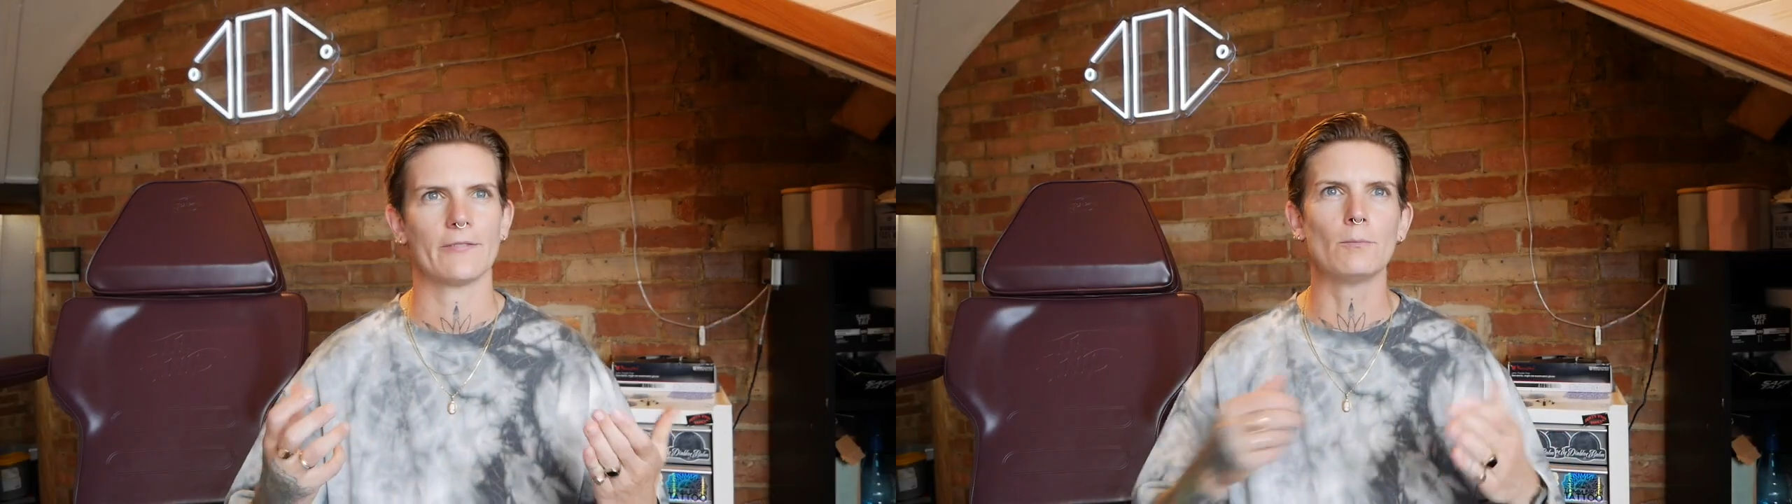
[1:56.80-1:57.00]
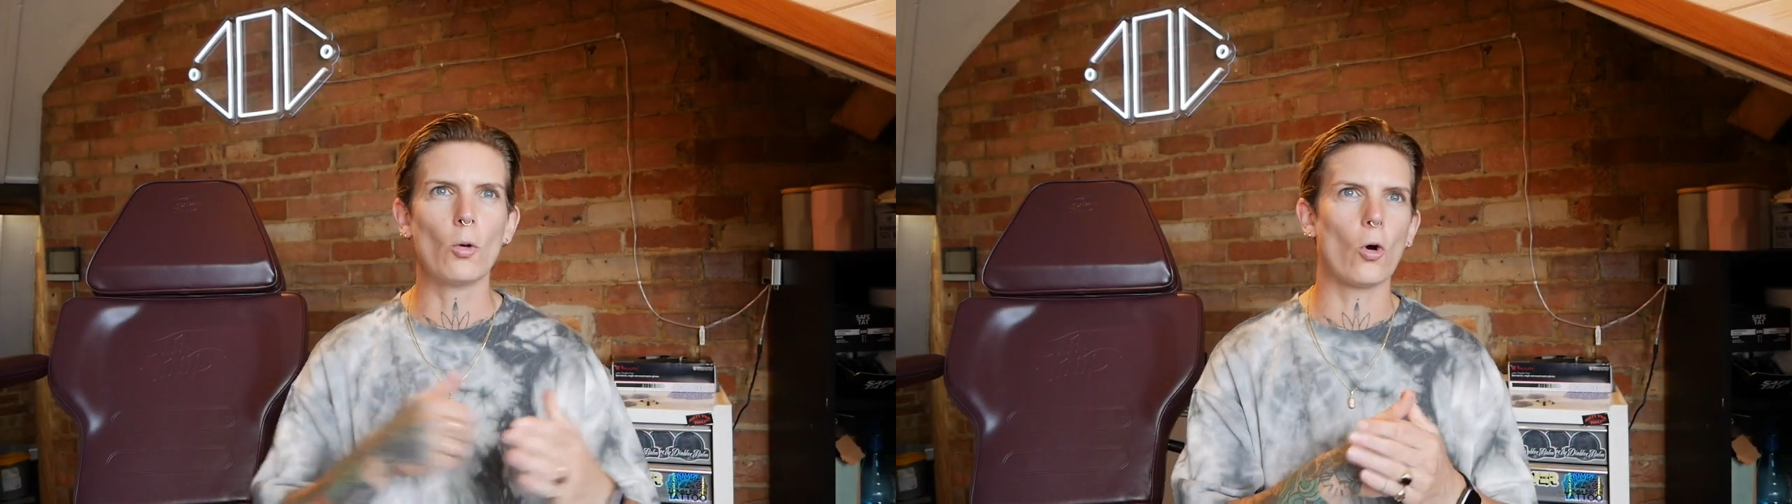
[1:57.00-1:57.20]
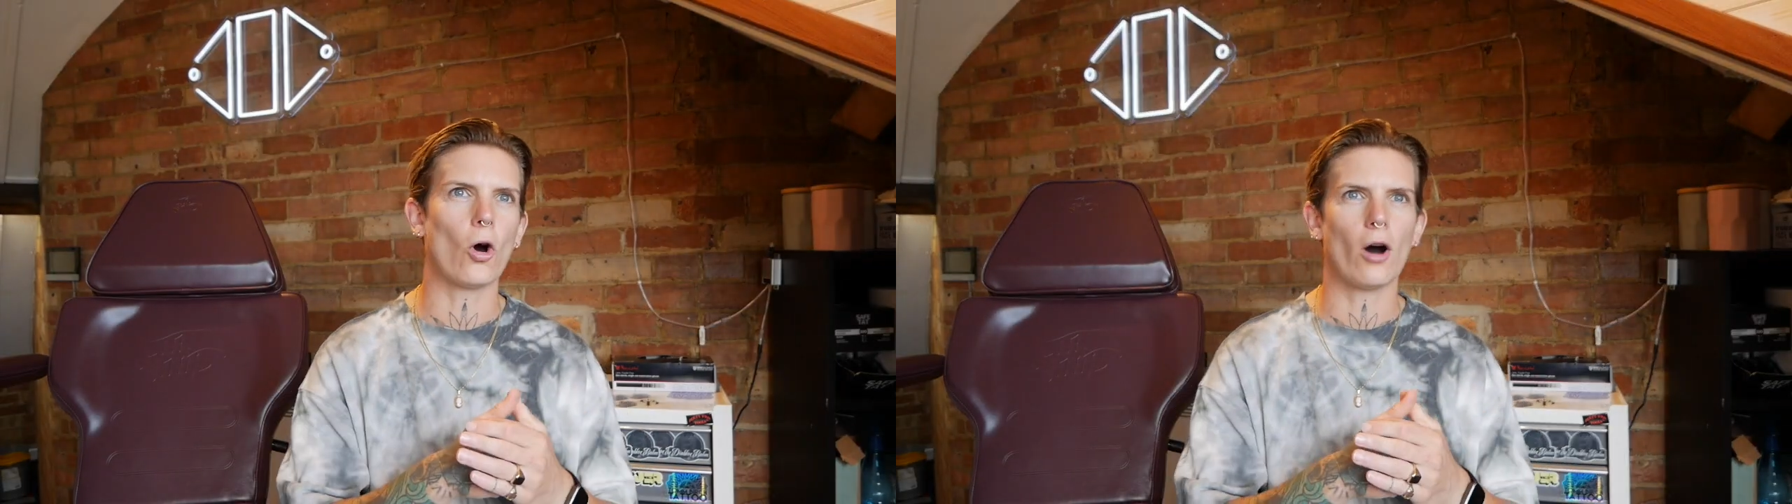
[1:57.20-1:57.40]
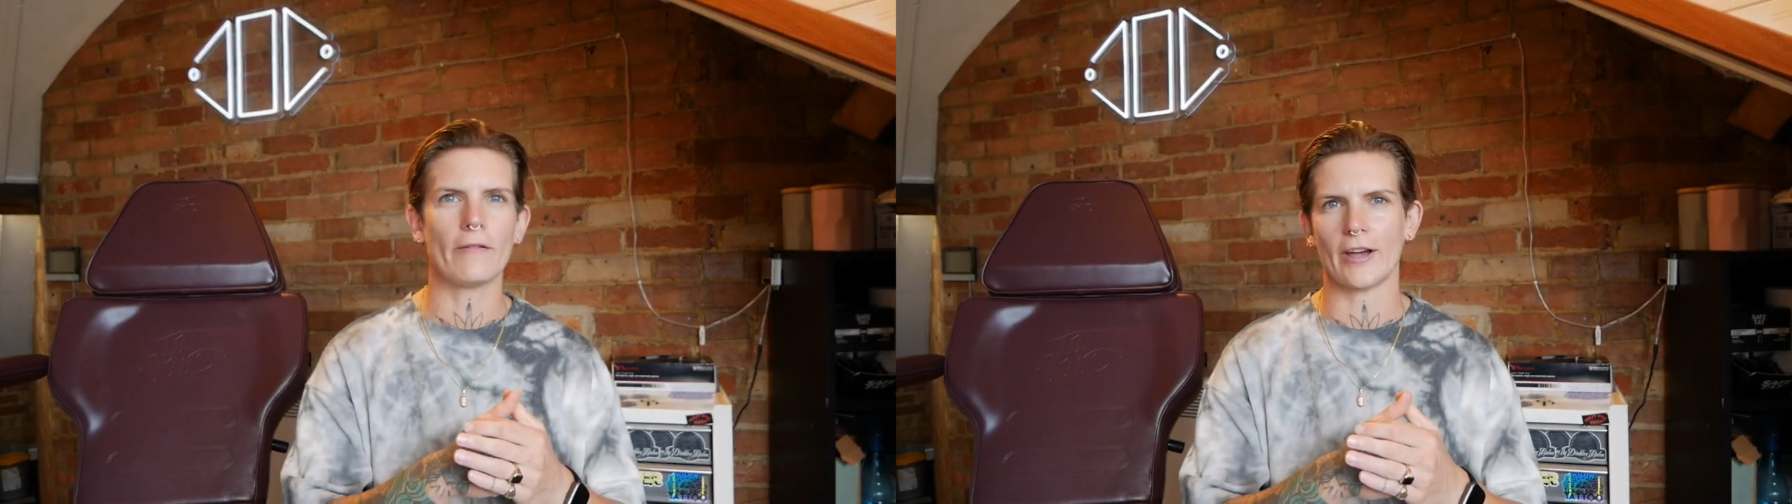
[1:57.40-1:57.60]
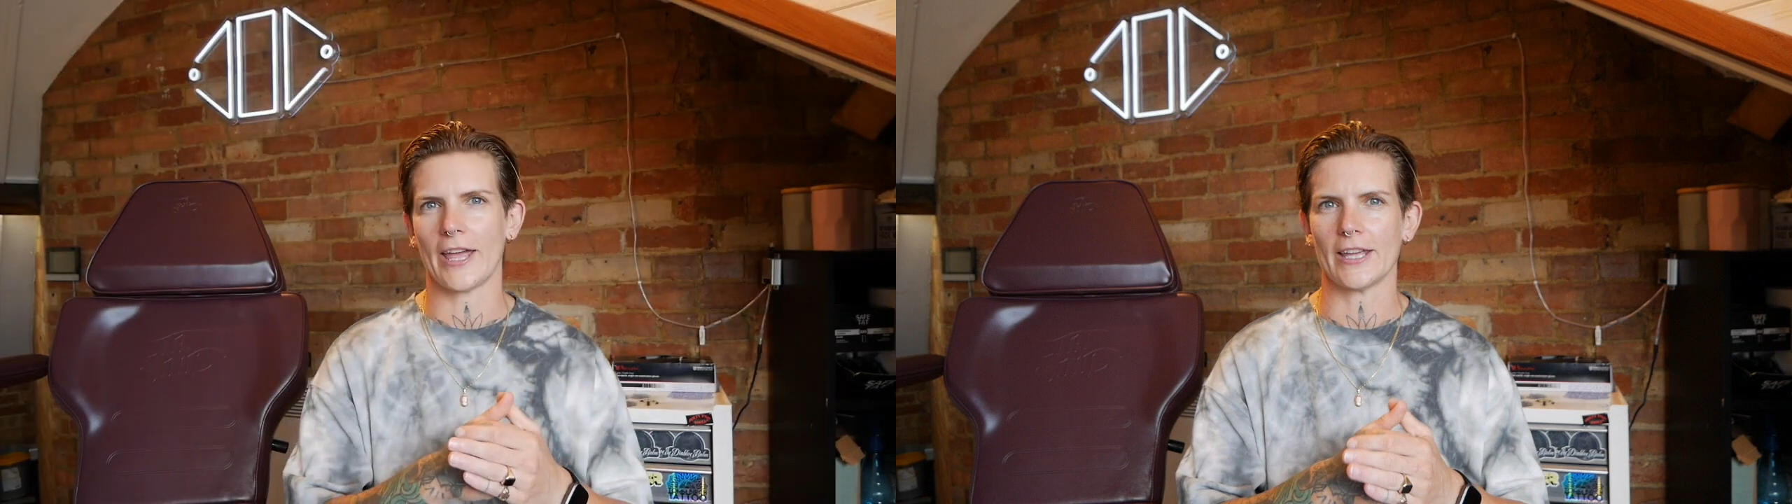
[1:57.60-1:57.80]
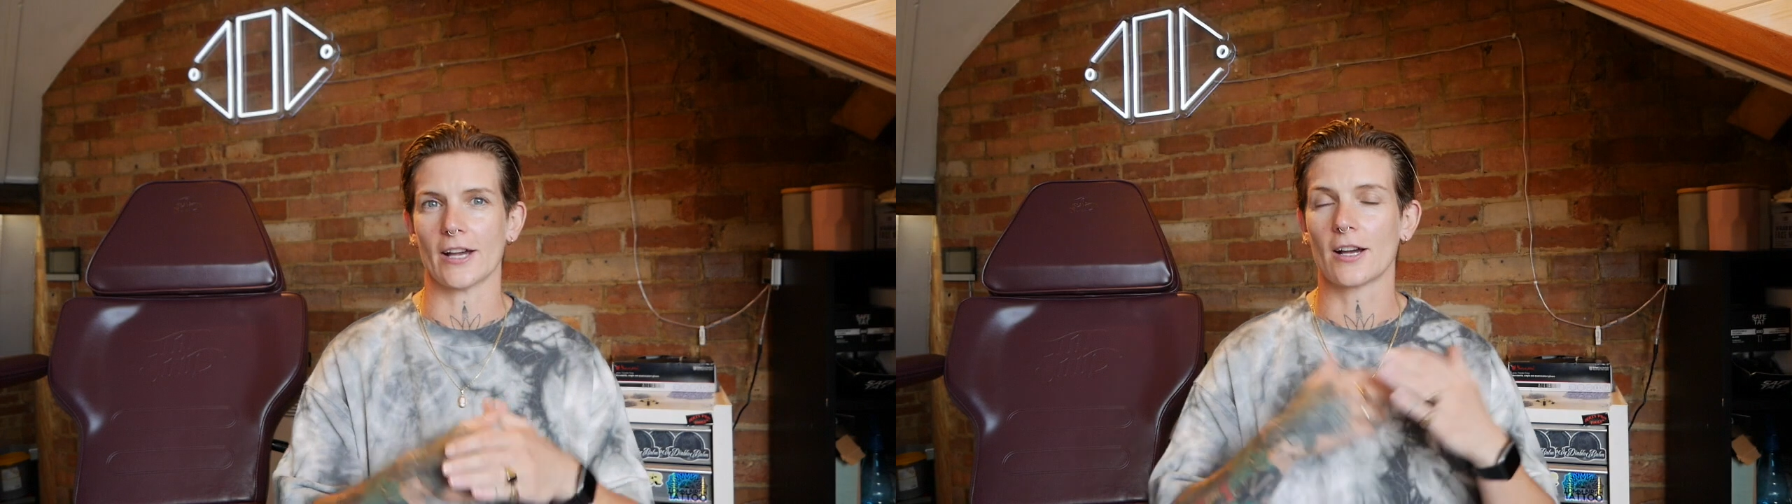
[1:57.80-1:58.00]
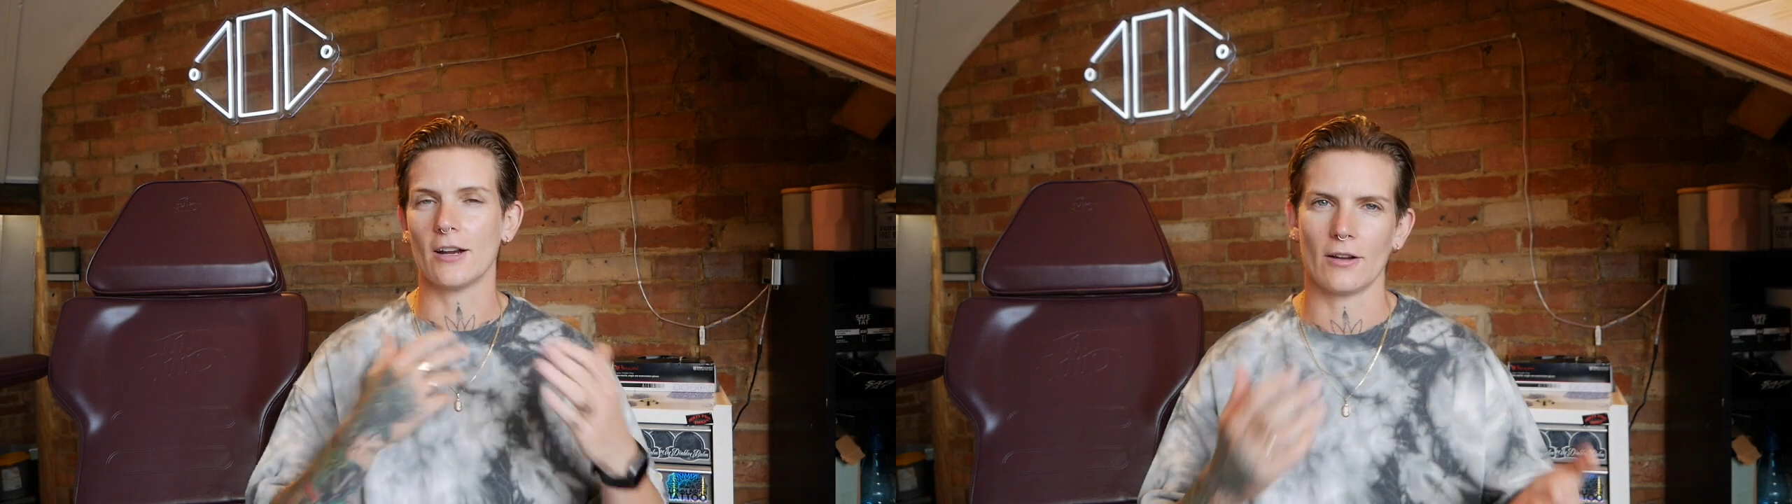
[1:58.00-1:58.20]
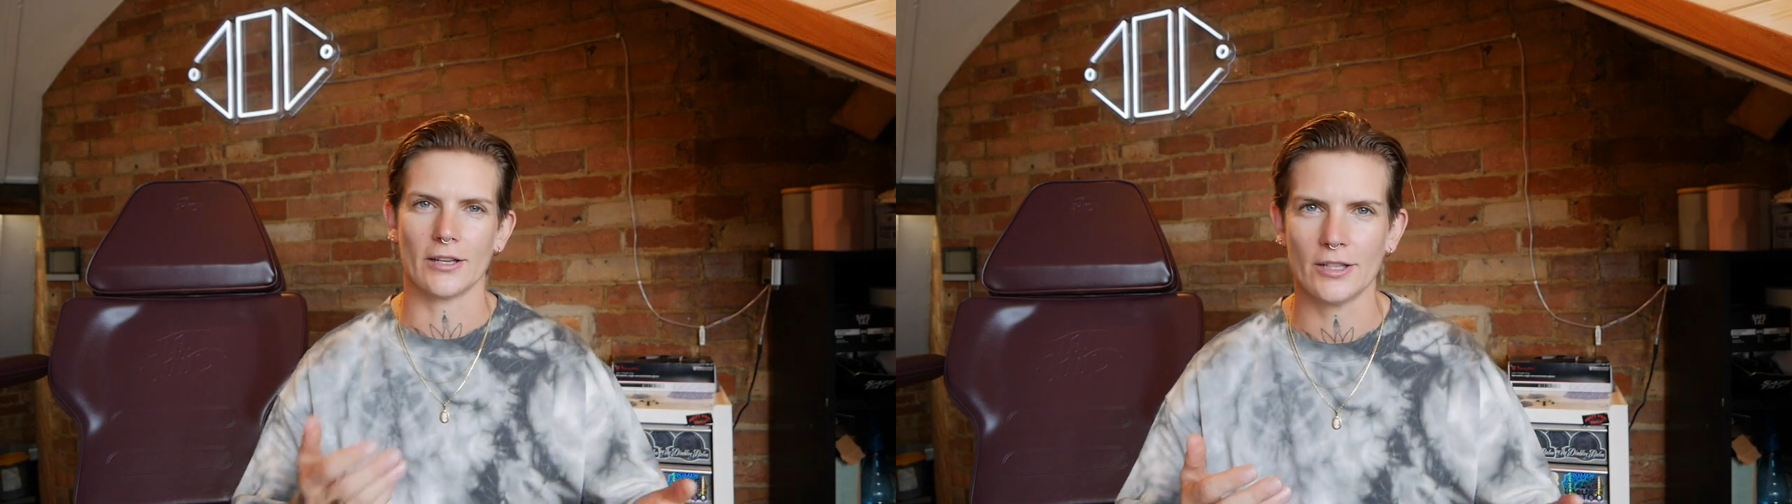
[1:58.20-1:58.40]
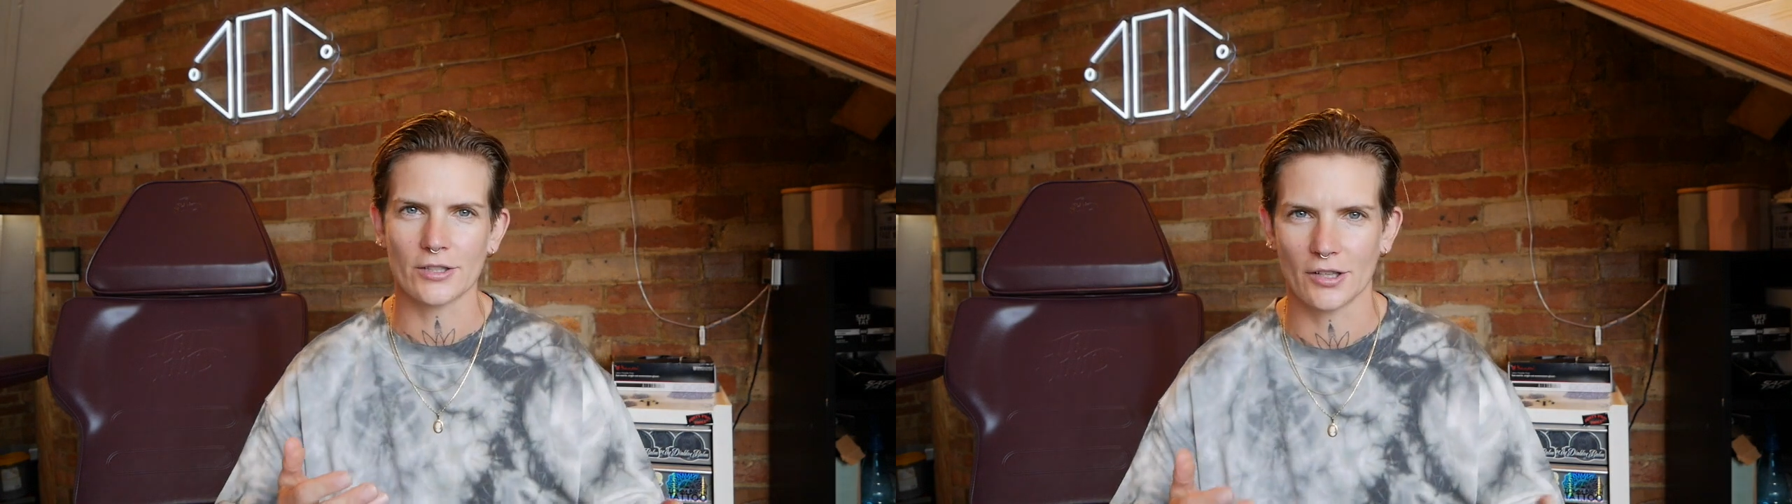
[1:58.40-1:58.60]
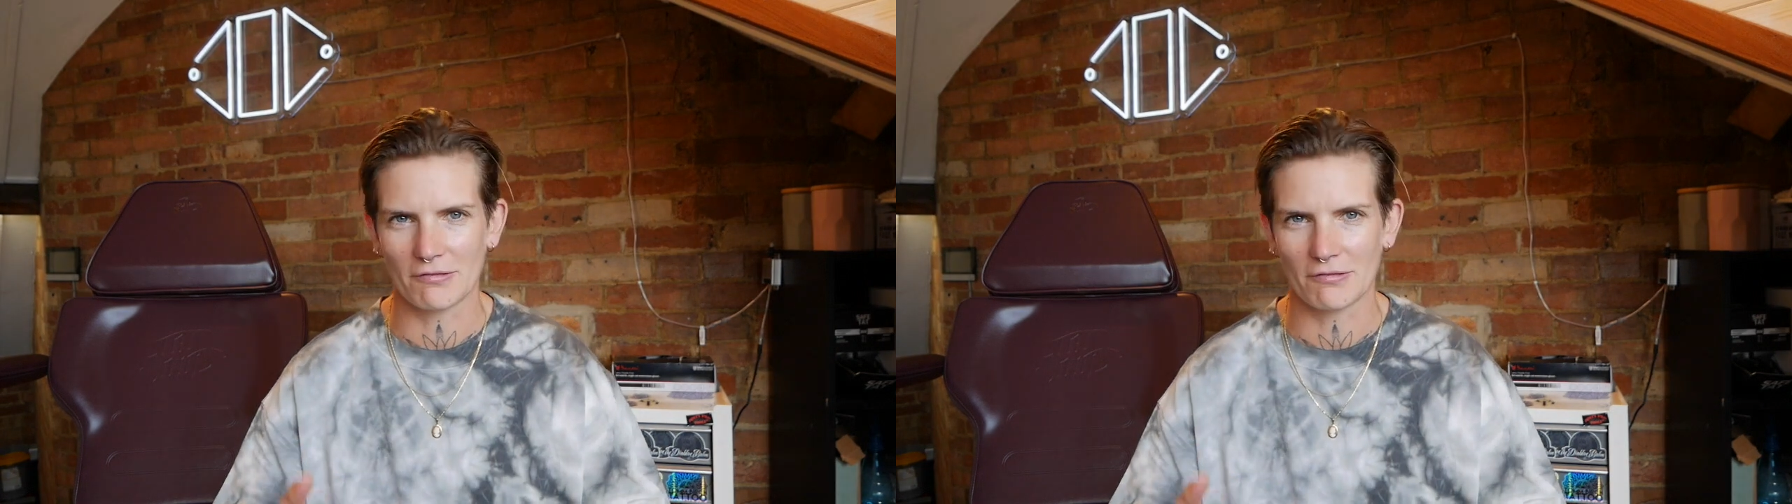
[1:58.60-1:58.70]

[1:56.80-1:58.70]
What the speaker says: of more of a client